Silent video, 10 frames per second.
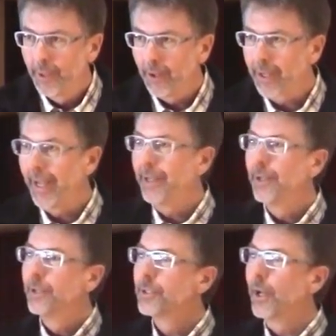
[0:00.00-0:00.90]
Okay?
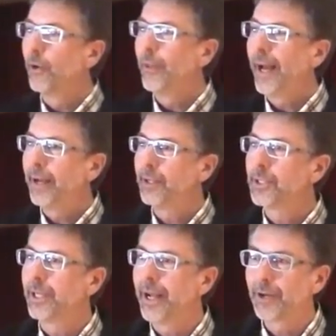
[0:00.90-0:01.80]
So that
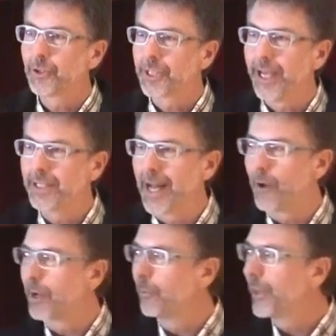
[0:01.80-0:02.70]
is an exercise in
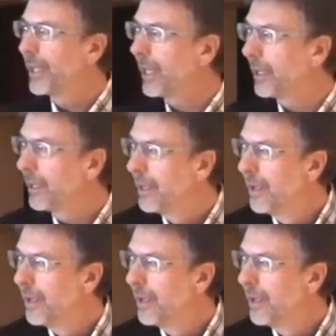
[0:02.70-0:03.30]
outcome thinking.